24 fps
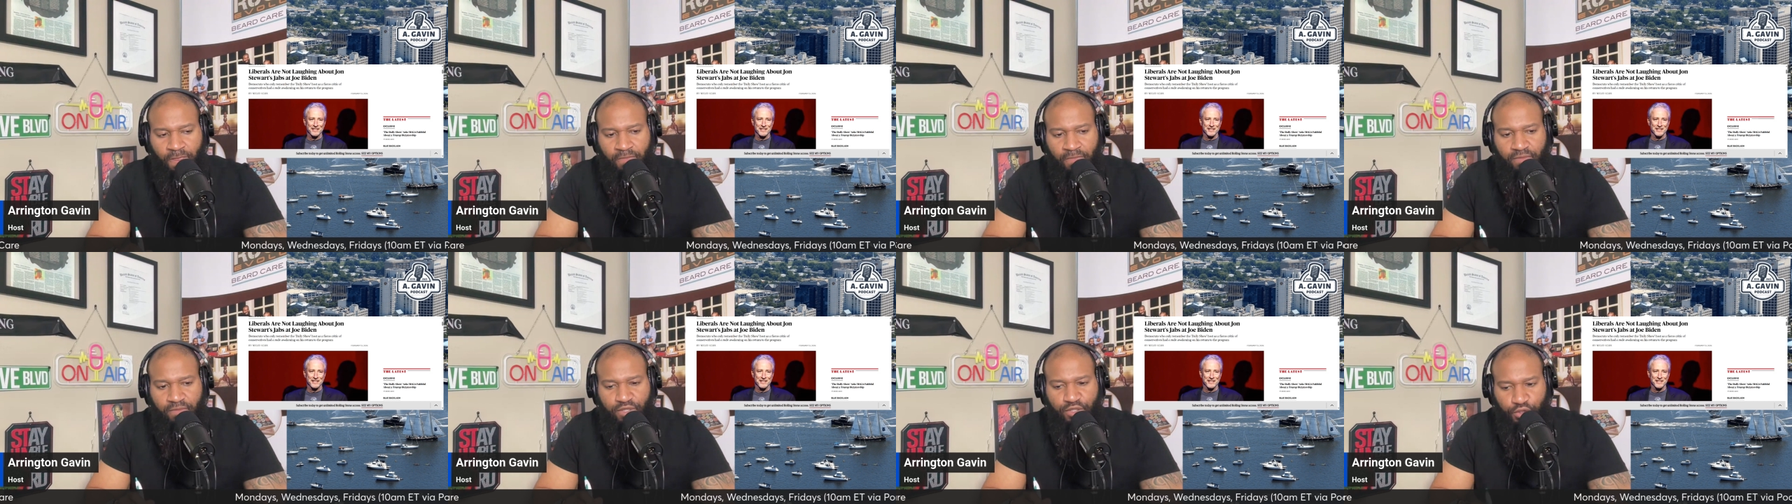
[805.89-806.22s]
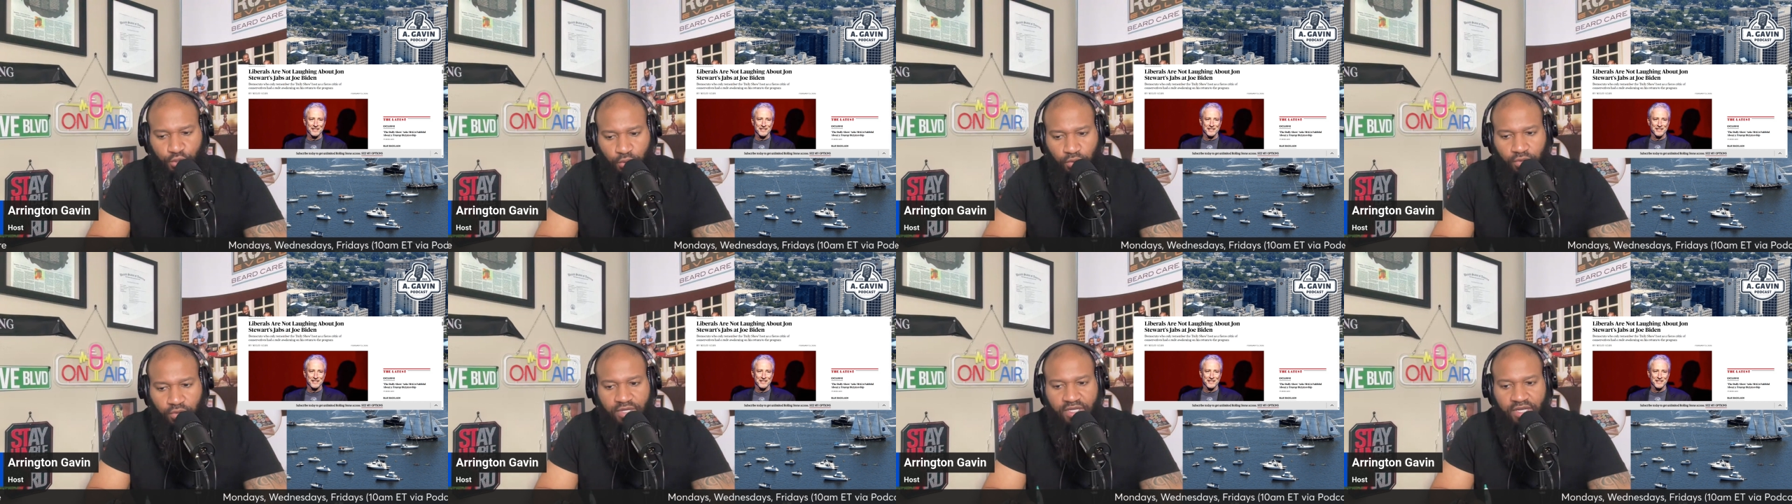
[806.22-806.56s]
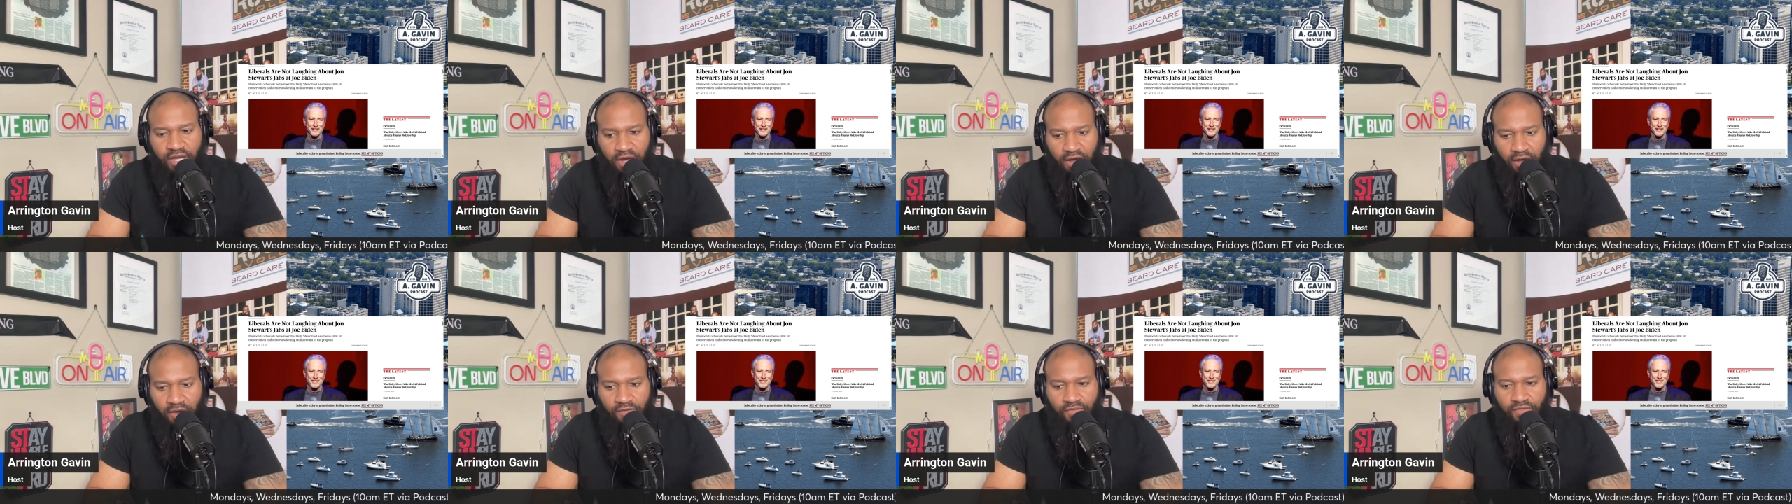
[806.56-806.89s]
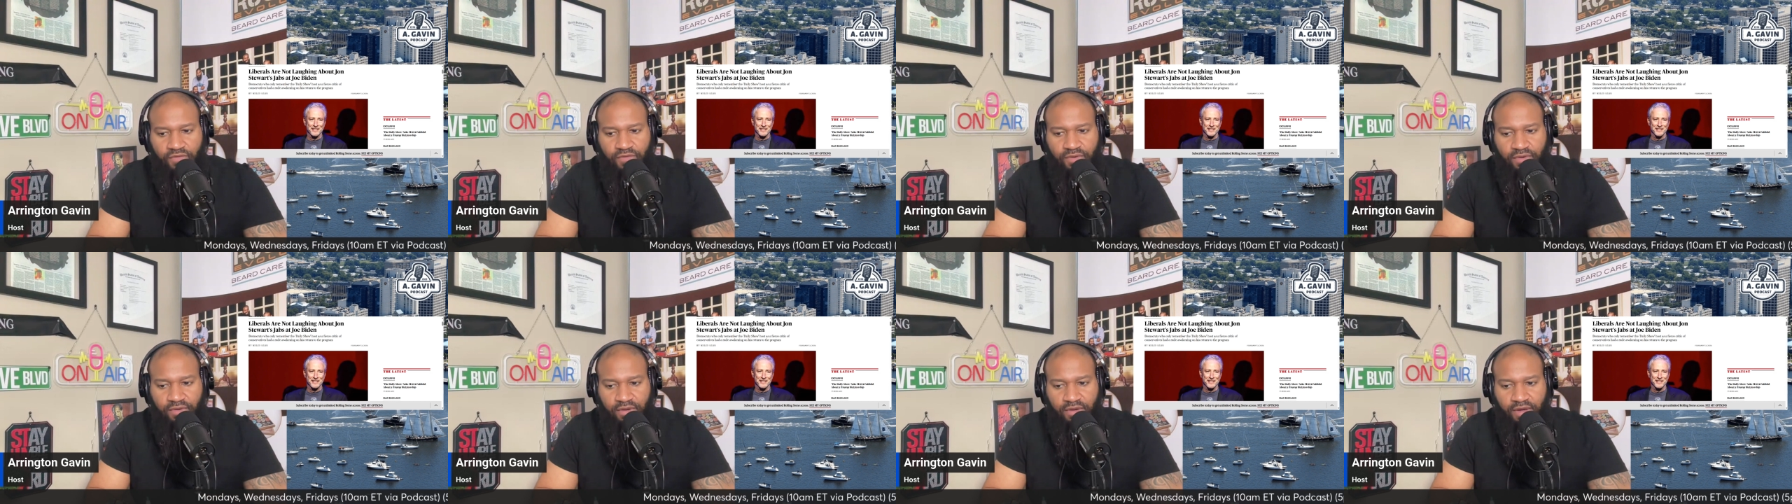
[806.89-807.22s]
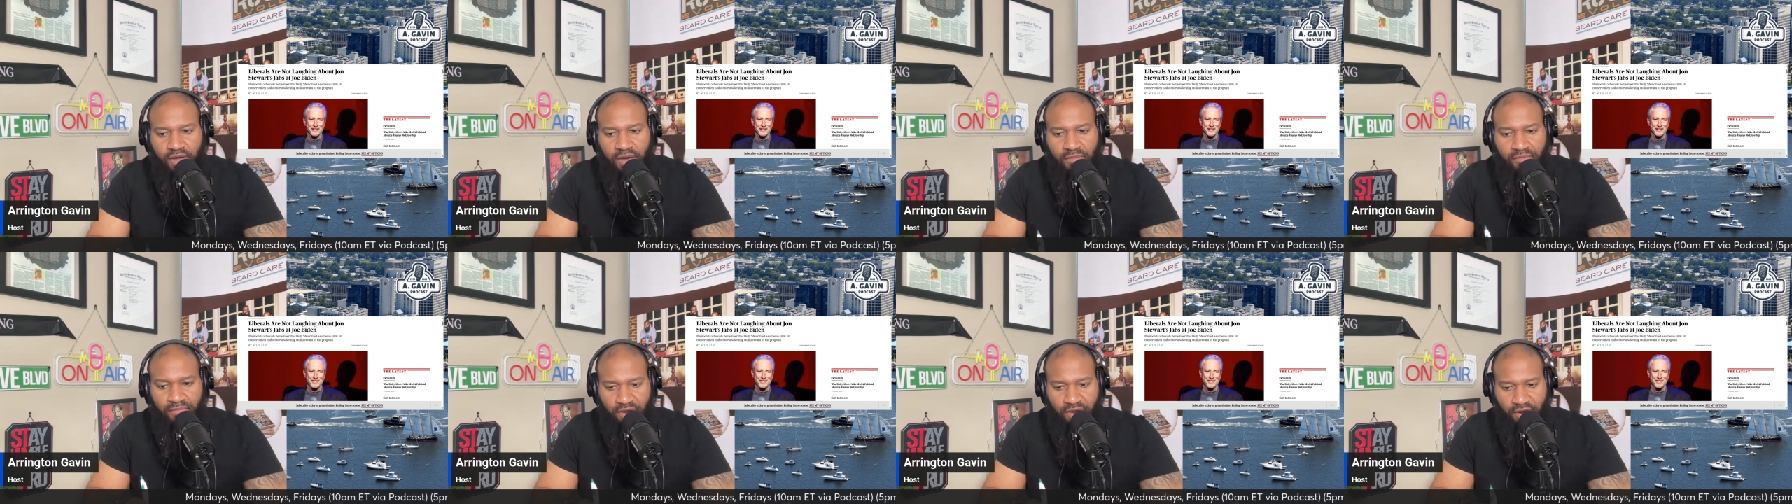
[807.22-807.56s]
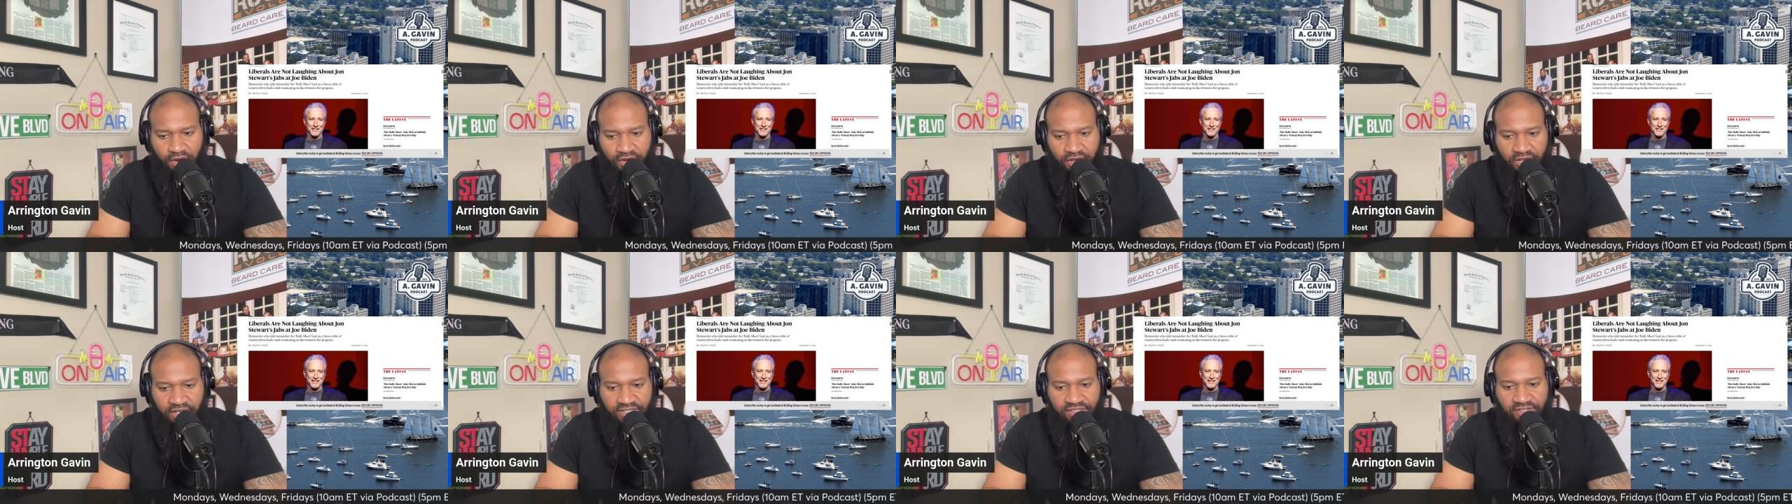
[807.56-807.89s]
majority of
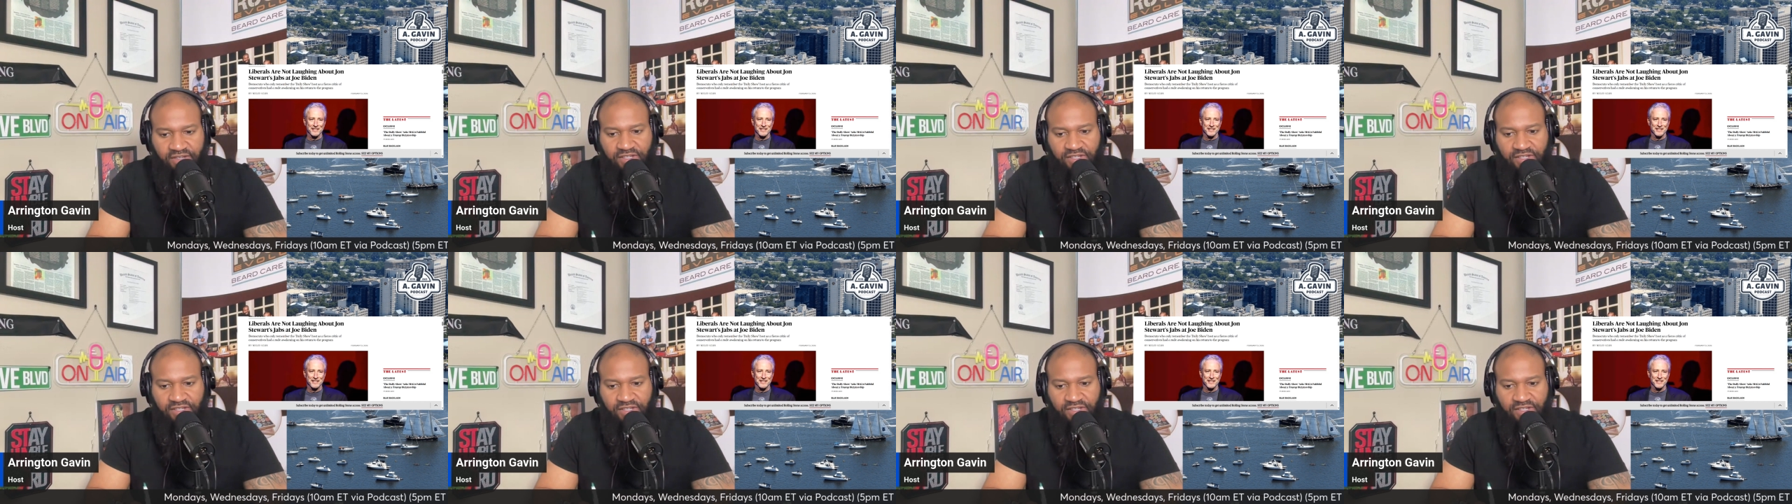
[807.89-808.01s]
Americans,